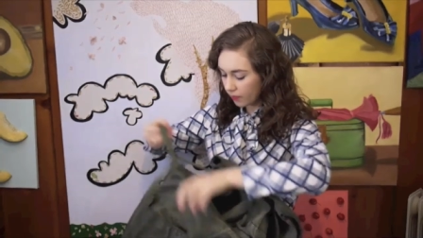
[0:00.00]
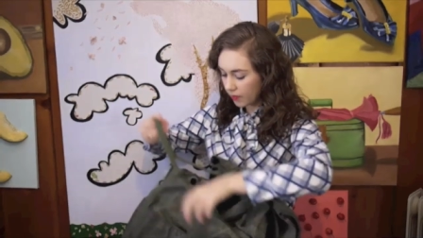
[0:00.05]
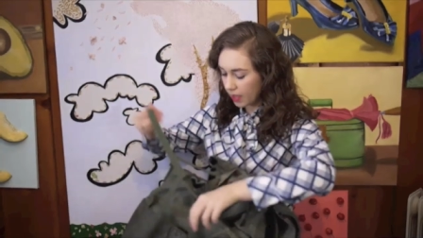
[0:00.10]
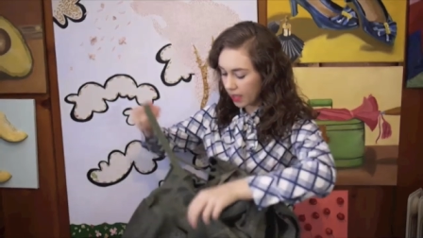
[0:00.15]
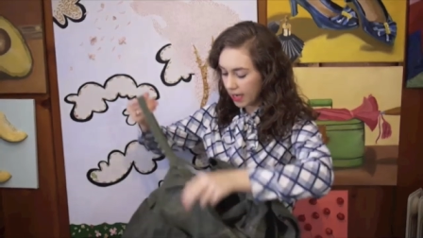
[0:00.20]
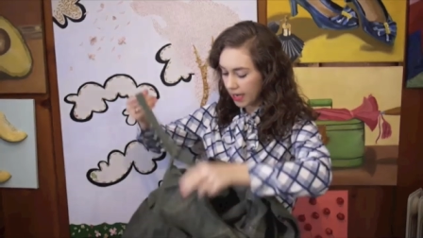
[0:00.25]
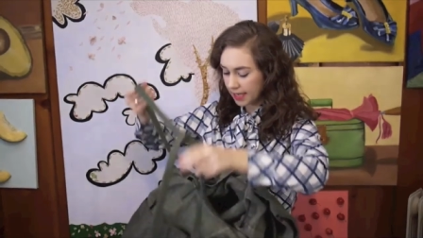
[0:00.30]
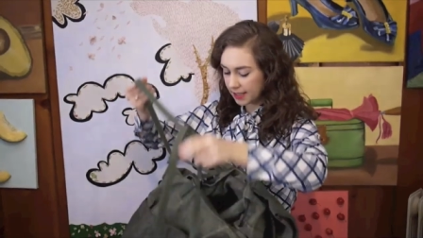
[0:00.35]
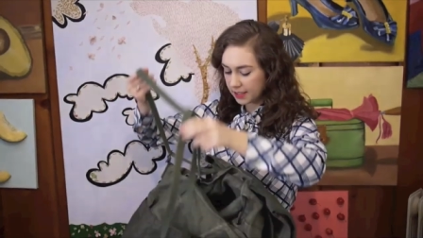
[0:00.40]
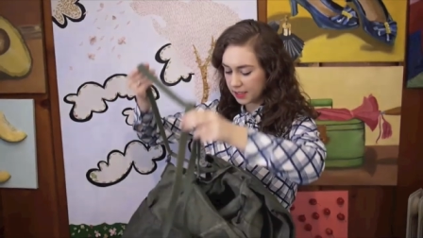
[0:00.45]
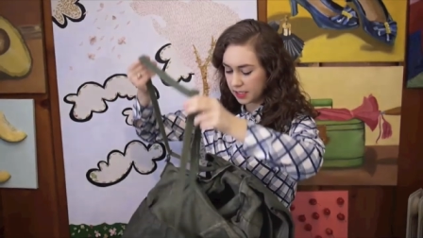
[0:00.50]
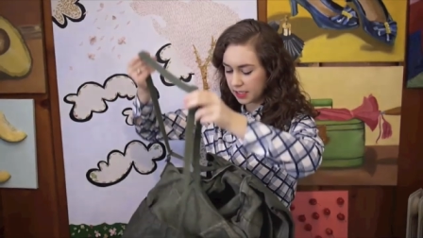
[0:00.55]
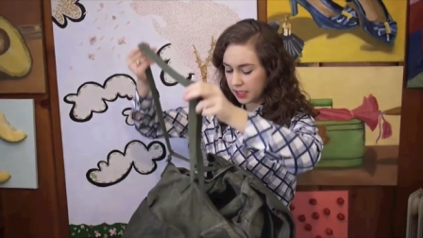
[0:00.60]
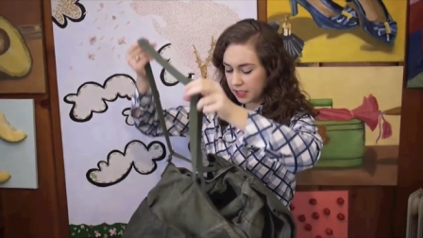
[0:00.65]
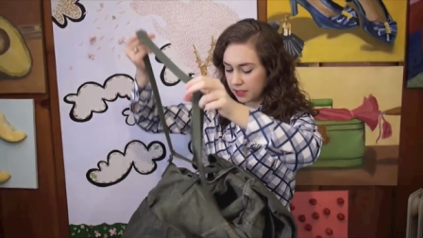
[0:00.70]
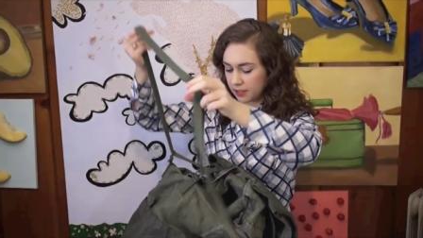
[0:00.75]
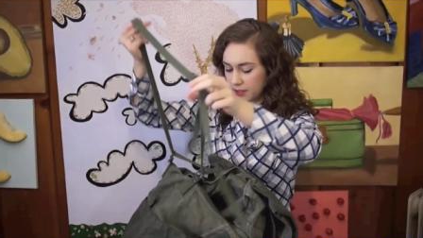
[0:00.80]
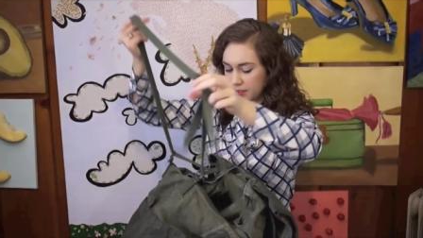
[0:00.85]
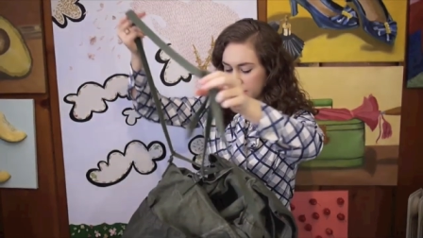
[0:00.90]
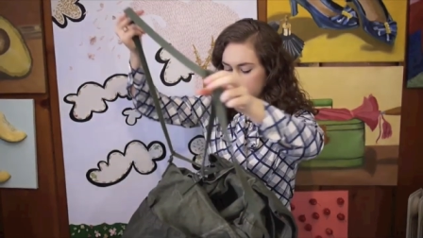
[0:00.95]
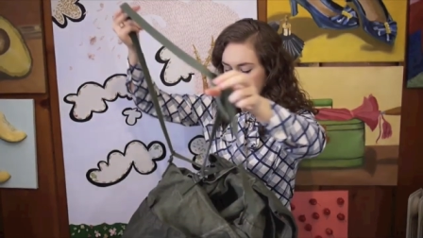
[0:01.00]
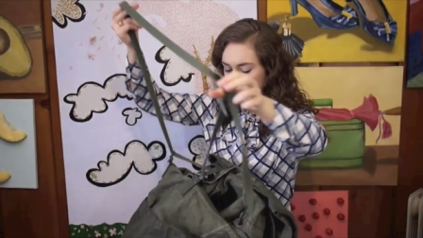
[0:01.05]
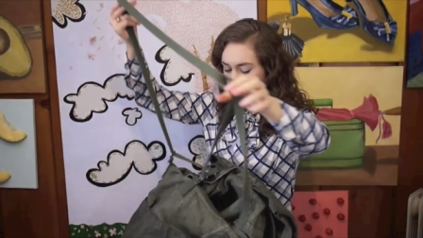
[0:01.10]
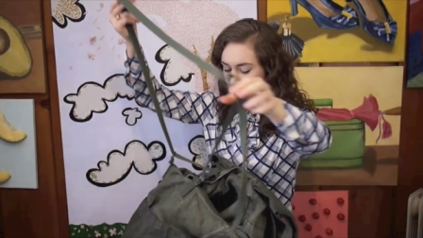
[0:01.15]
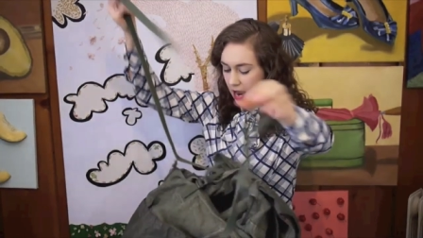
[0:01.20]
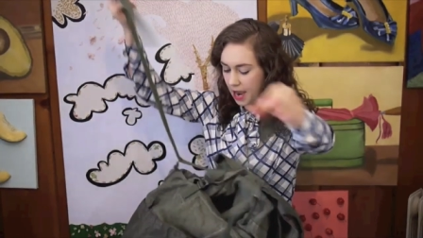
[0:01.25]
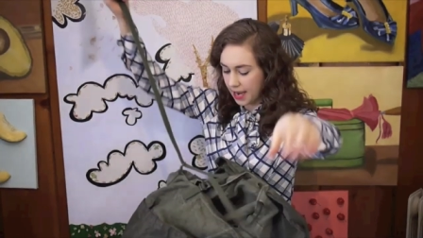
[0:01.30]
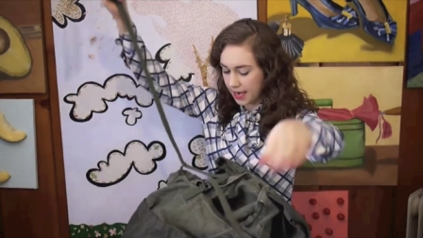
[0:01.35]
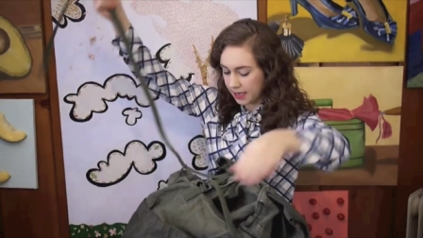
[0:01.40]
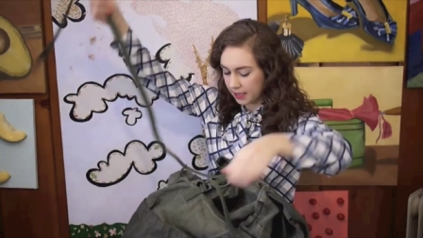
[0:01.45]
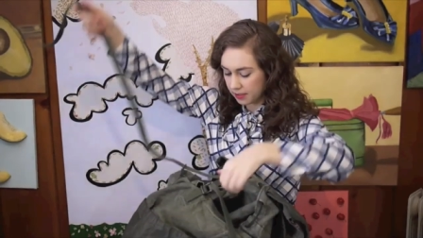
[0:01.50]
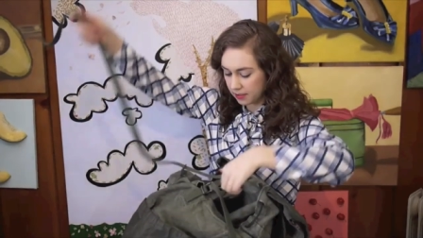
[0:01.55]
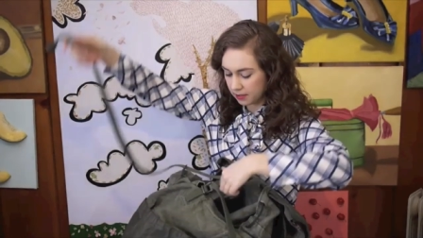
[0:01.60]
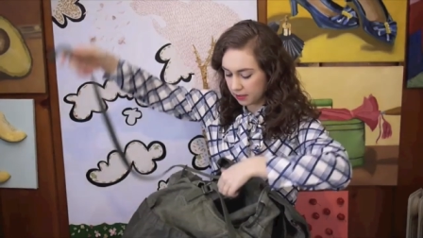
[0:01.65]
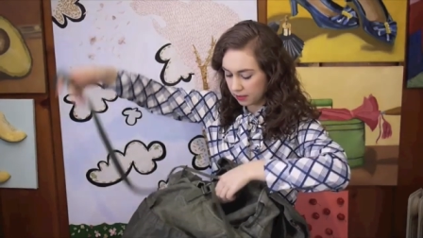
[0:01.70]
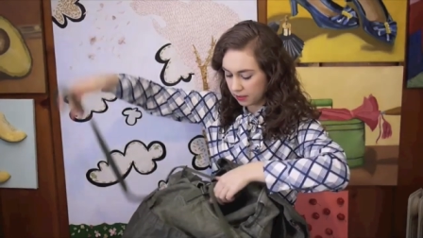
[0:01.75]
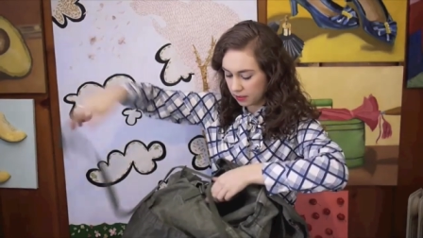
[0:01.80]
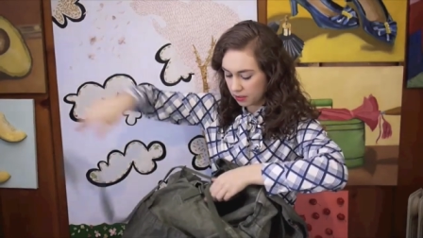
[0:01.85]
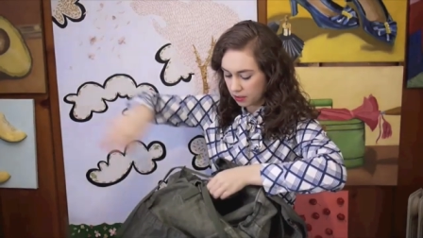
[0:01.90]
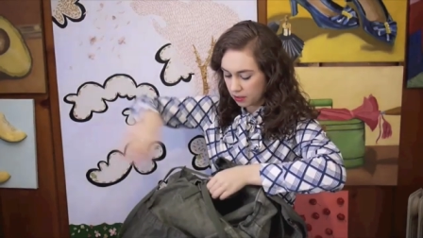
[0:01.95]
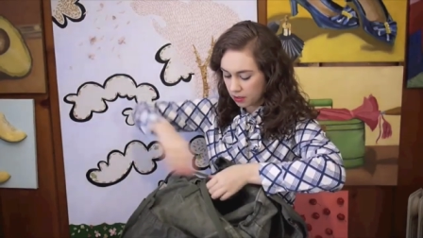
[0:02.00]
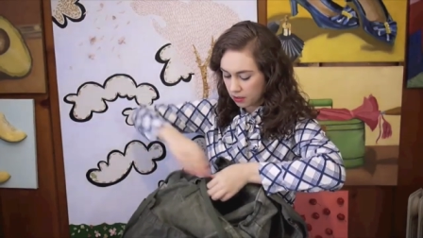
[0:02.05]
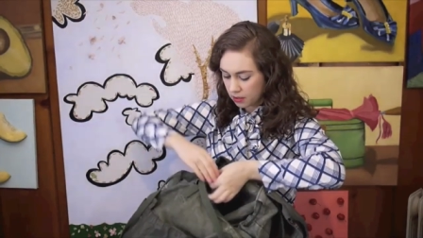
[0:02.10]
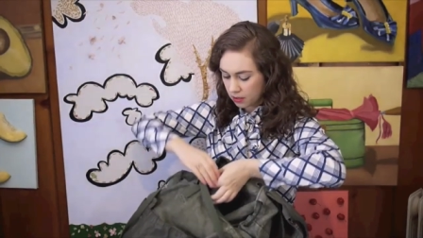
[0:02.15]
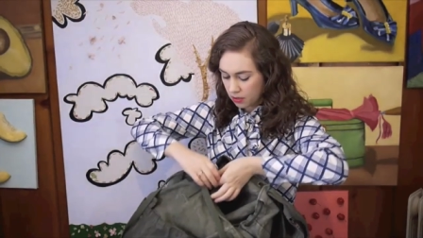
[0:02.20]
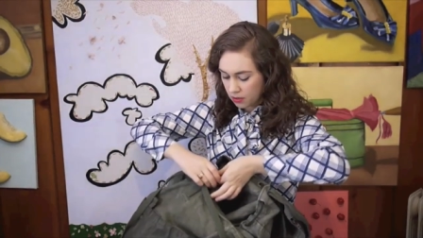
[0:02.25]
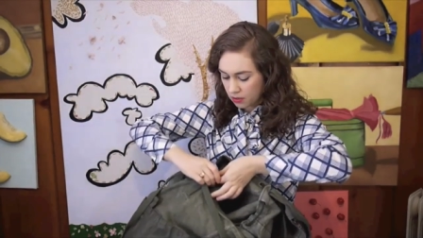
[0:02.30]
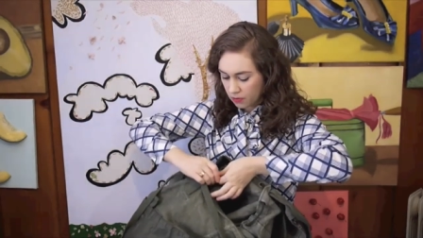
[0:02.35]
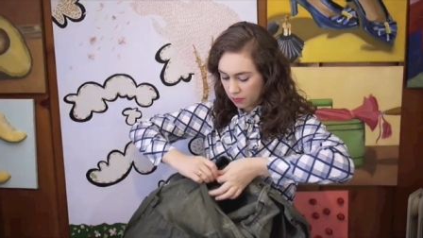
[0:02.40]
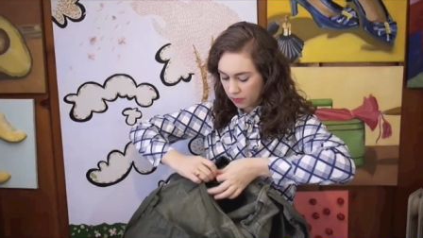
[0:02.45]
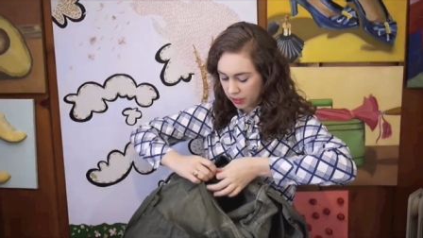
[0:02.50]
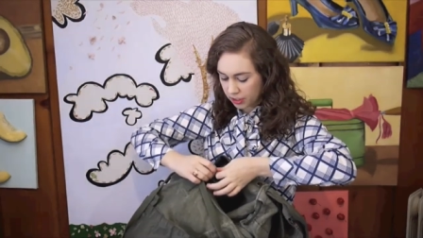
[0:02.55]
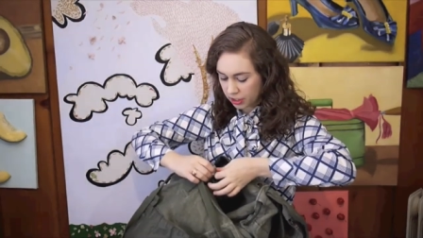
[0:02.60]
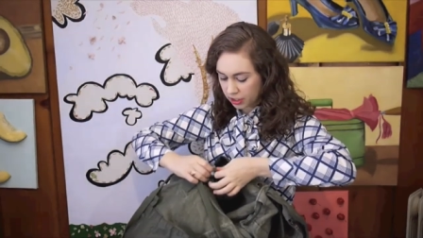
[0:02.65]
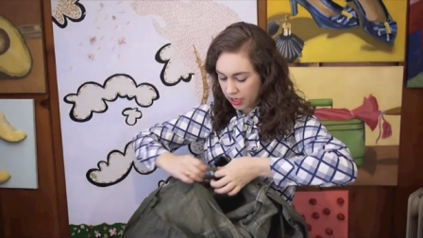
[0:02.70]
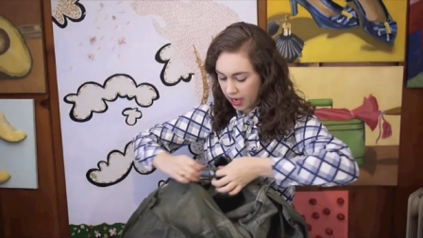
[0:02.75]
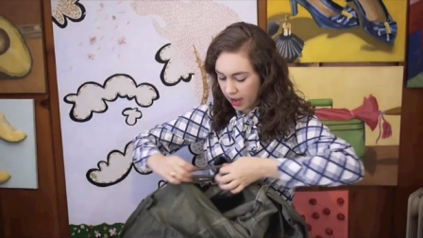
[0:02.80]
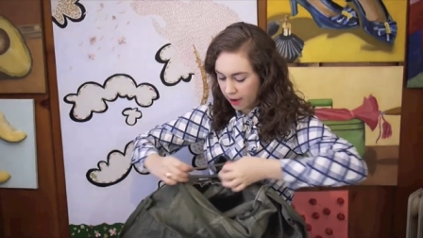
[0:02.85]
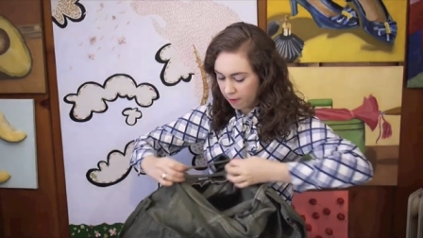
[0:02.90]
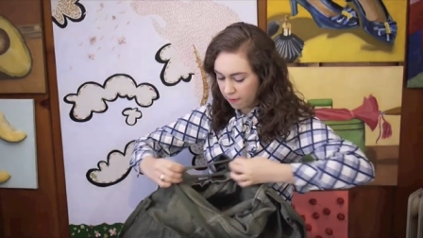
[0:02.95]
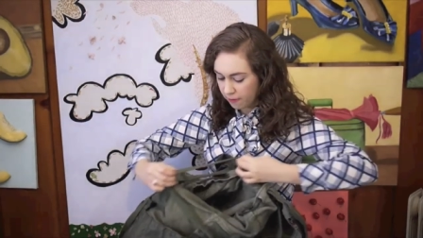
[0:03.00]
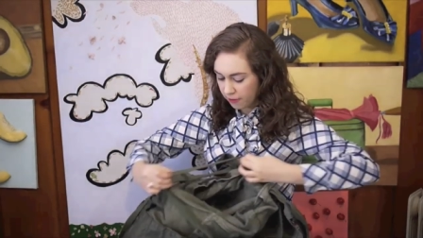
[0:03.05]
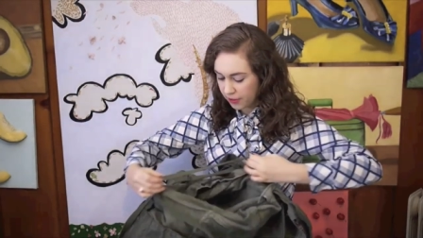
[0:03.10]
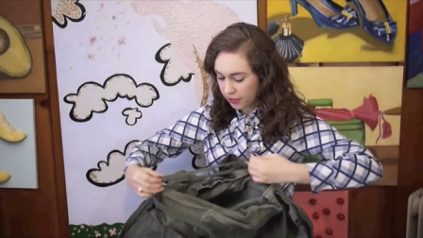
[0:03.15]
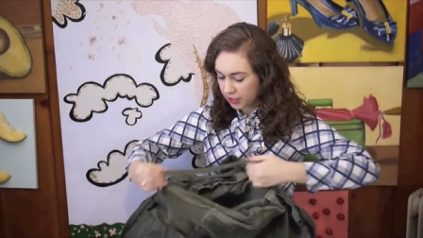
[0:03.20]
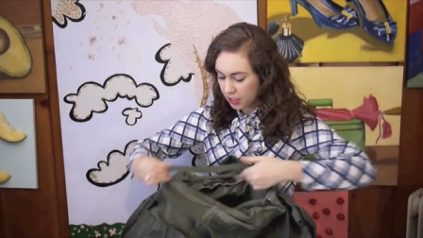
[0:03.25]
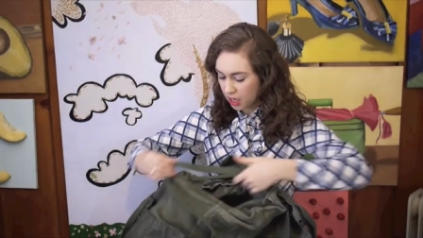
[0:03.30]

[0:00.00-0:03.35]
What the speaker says: it has these ties which tie over the